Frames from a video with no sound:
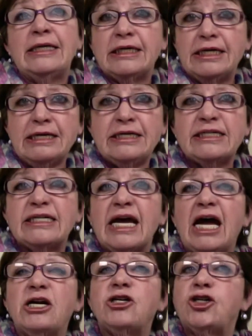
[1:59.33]
Tinnitus
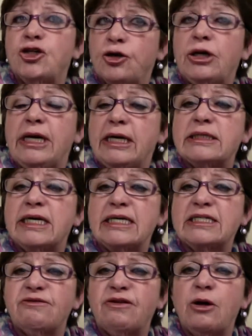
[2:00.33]
can surely
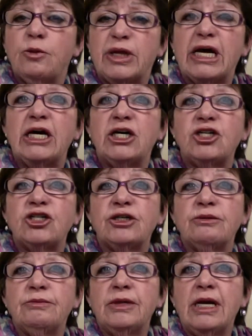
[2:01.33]
intensify with age.